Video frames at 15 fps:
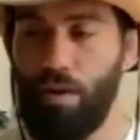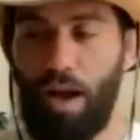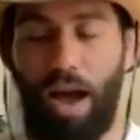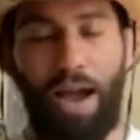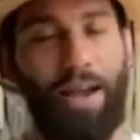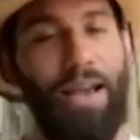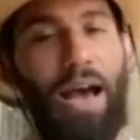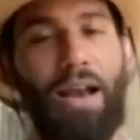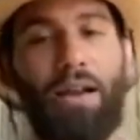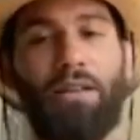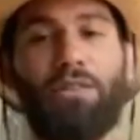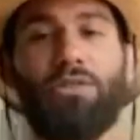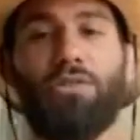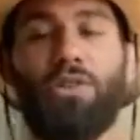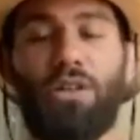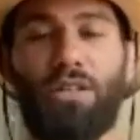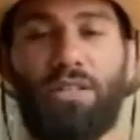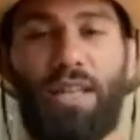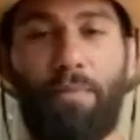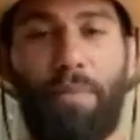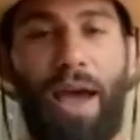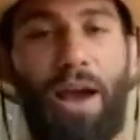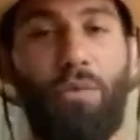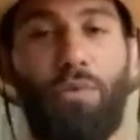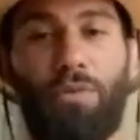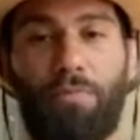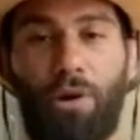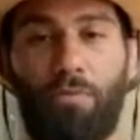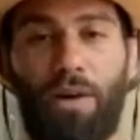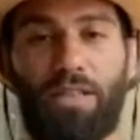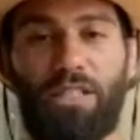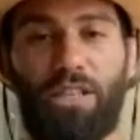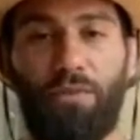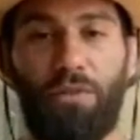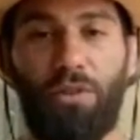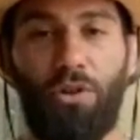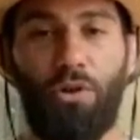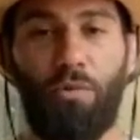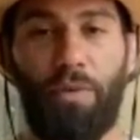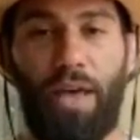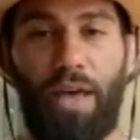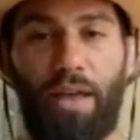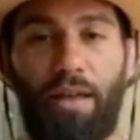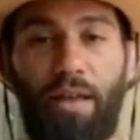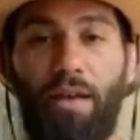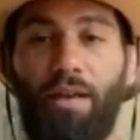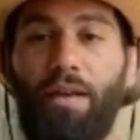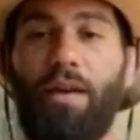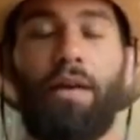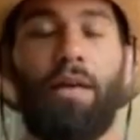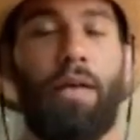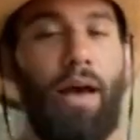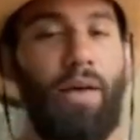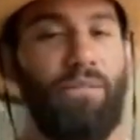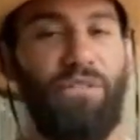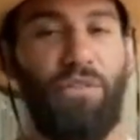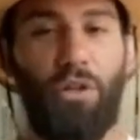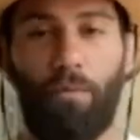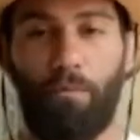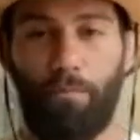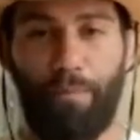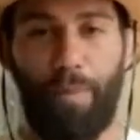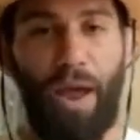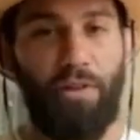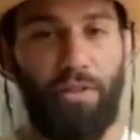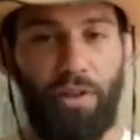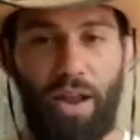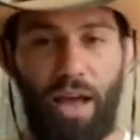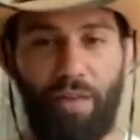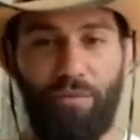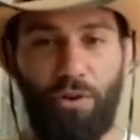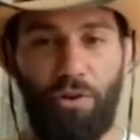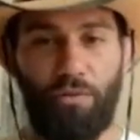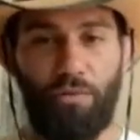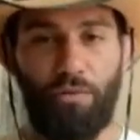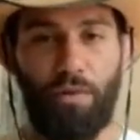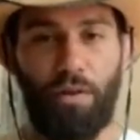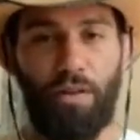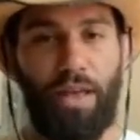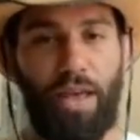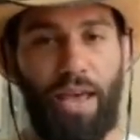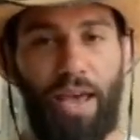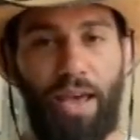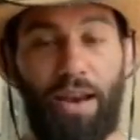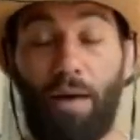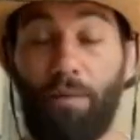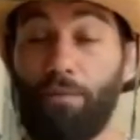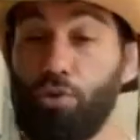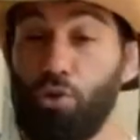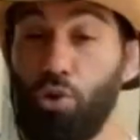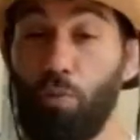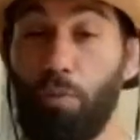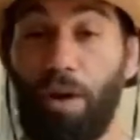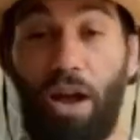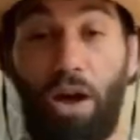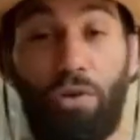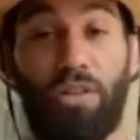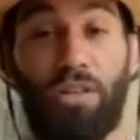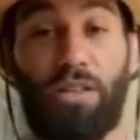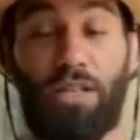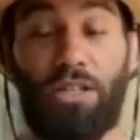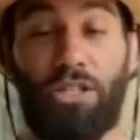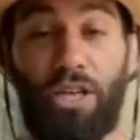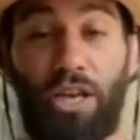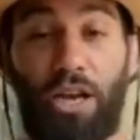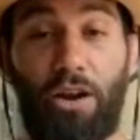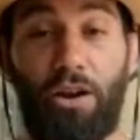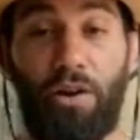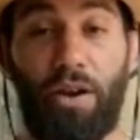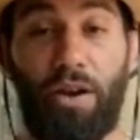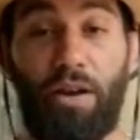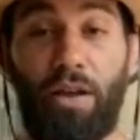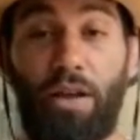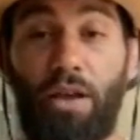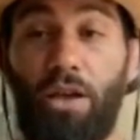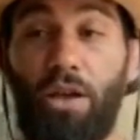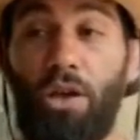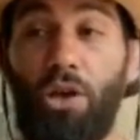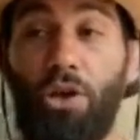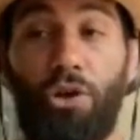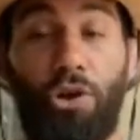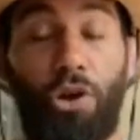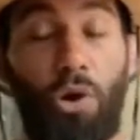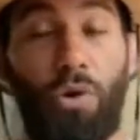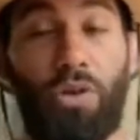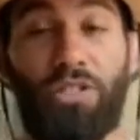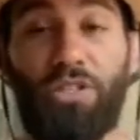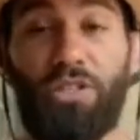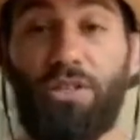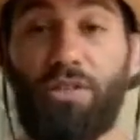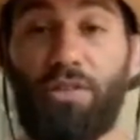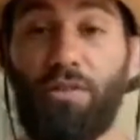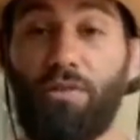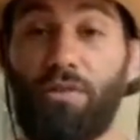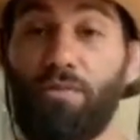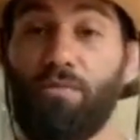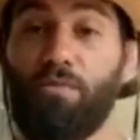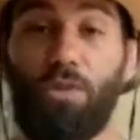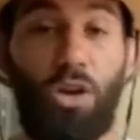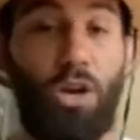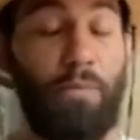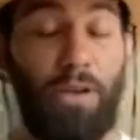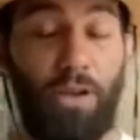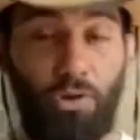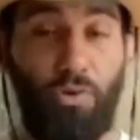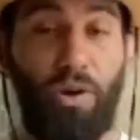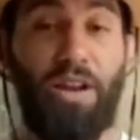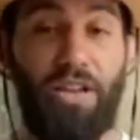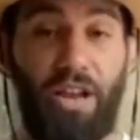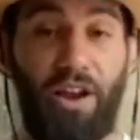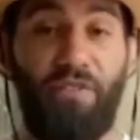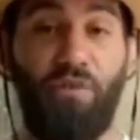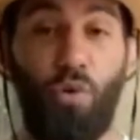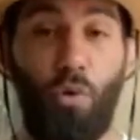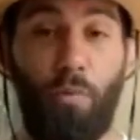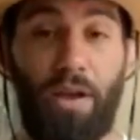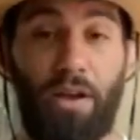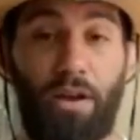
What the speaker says: I kind of took a step back, rebuilt myself a little bit. I'm feeling better than ever, and I'm super healthy this year. And it's going to be a great year for me.